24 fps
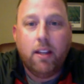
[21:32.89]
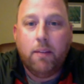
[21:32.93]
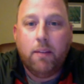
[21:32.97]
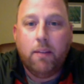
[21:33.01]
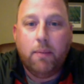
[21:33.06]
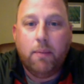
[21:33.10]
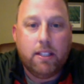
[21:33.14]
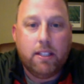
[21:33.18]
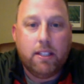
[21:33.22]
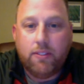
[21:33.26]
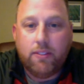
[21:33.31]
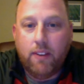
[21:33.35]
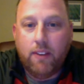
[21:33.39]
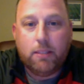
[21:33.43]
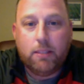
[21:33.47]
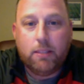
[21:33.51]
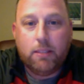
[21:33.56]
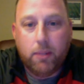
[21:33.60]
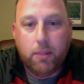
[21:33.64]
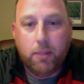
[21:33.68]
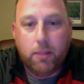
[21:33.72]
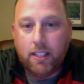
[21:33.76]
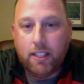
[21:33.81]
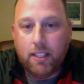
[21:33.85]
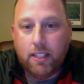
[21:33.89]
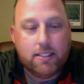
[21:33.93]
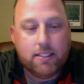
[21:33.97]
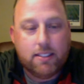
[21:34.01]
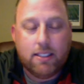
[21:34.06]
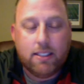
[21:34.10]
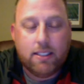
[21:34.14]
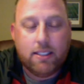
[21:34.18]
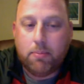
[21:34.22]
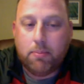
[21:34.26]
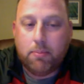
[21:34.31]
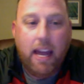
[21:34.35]
Because Facebook
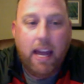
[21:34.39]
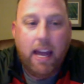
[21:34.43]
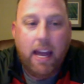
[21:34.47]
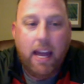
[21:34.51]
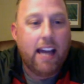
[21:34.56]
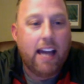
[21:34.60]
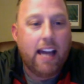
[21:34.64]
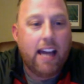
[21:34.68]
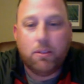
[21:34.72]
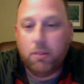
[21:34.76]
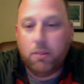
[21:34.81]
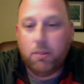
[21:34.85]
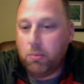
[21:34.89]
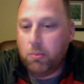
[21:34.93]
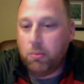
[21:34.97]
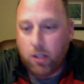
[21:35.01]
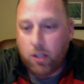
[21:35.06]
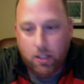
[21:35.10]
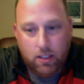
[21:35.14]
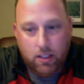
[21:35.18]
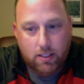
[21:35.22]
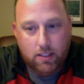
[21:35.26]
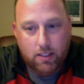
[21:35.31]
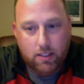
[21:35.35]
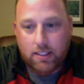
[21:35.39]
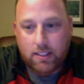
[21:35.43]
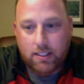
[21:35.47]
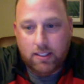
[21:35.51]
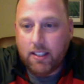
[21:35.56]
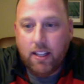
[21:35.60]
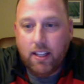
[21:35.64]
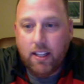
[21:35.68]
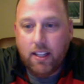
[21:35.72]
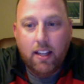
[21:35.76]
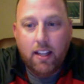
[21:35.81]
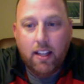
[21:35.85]
is packed with words, and